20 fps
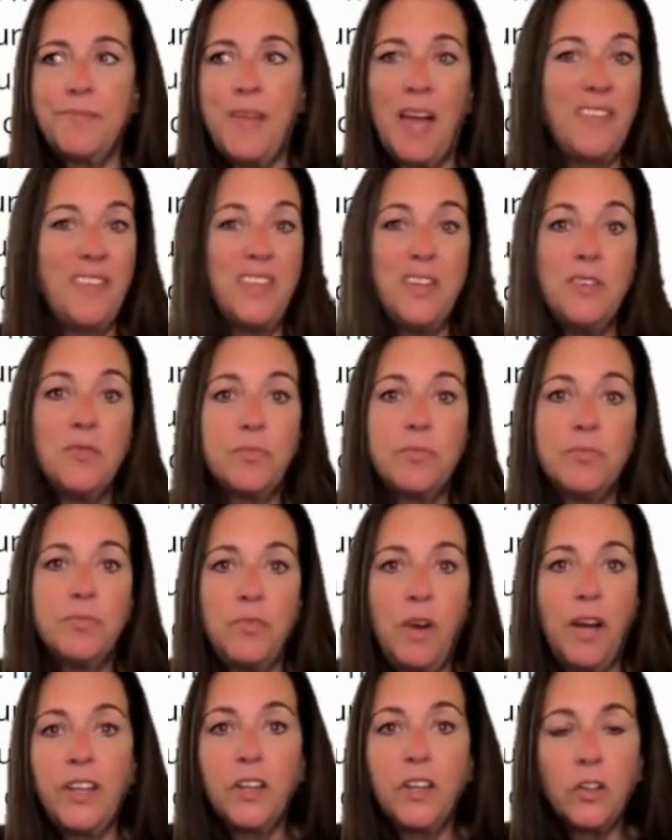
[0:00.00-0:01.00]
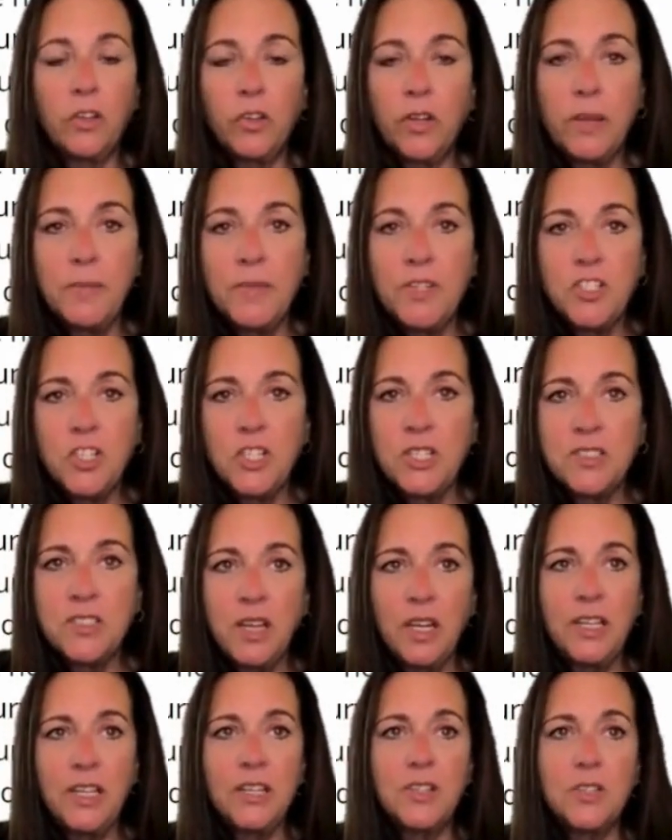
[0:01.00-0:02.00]
having regular imaging
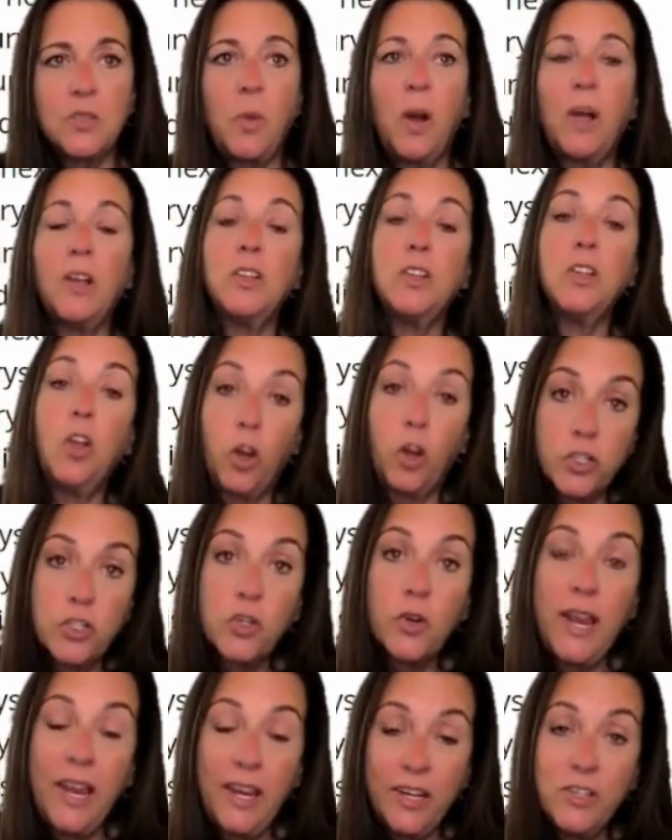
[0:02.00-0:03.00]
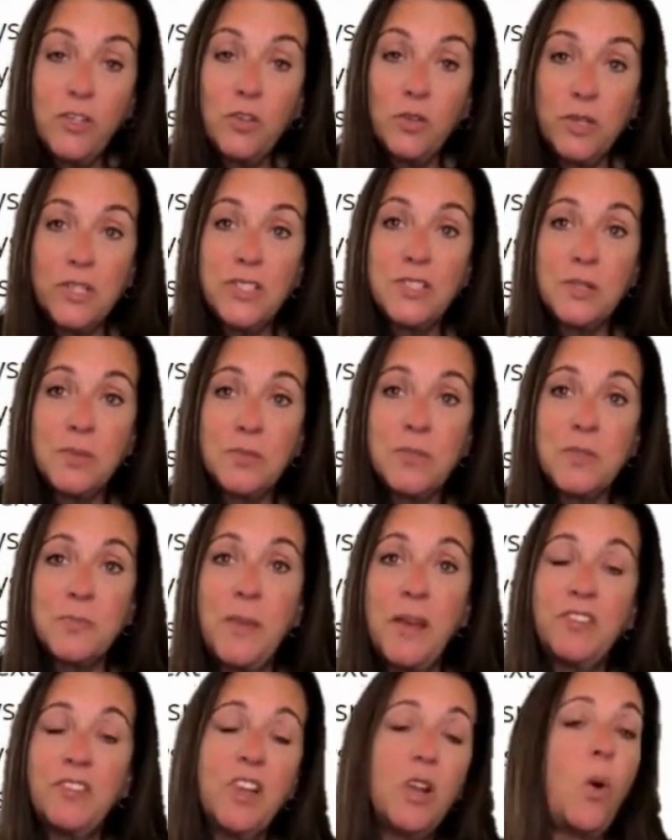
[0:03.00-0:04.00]
studies, while larger aneurysms
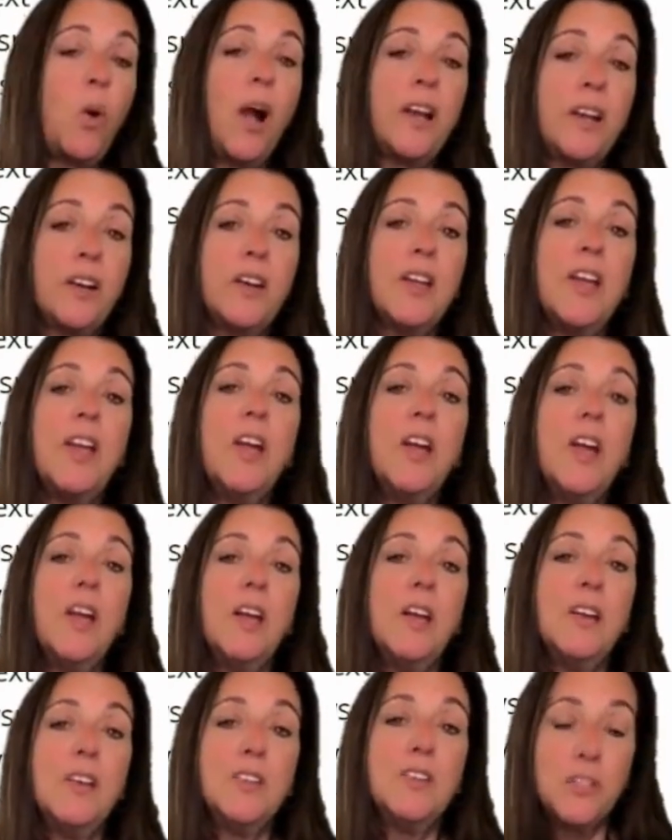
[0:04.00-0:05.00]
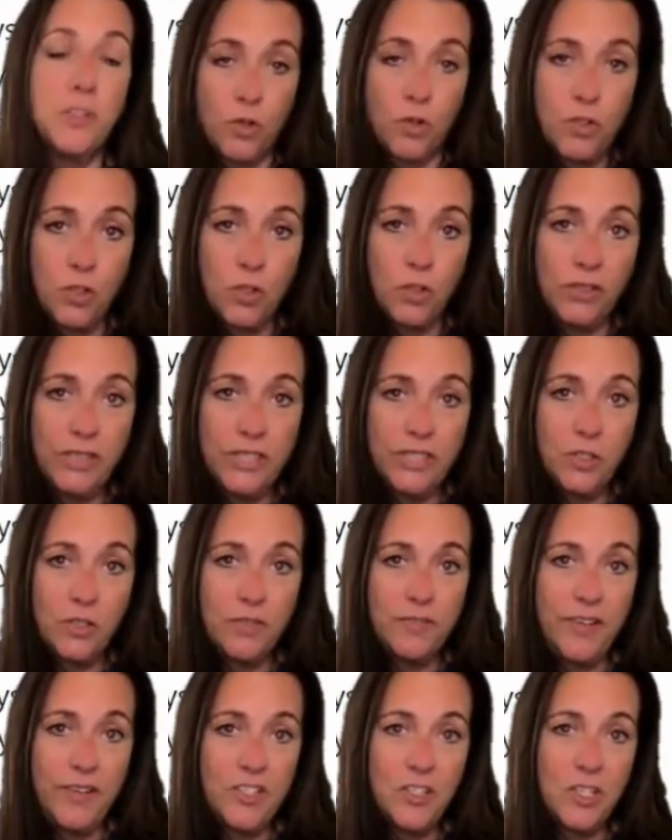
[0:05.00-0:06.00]
may require surgical
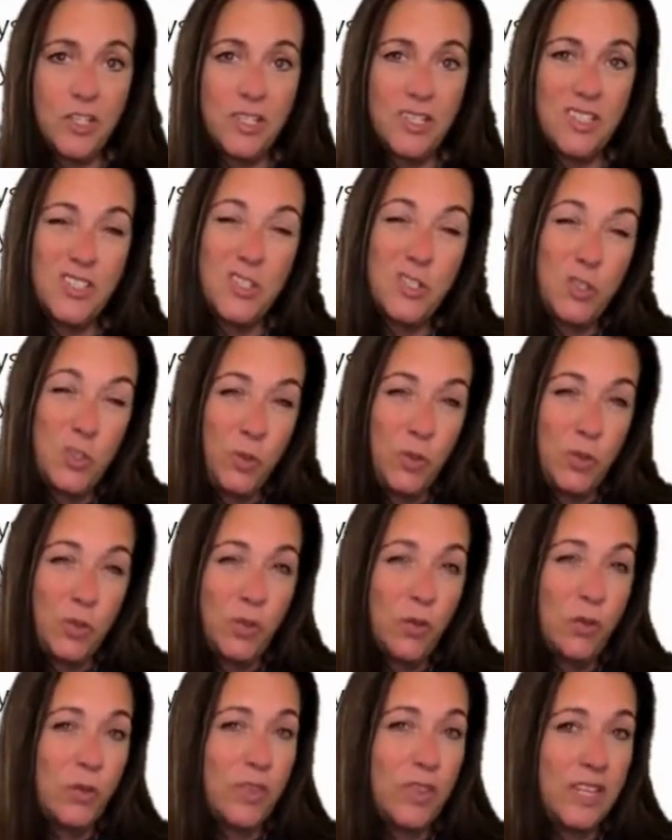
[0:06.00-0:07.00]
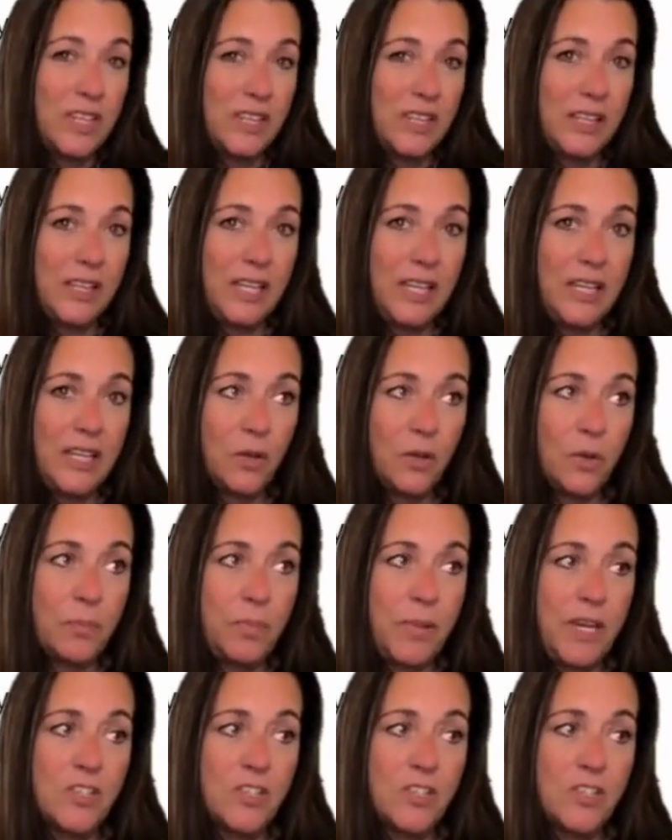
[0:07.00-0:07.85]
intervention sooner than later.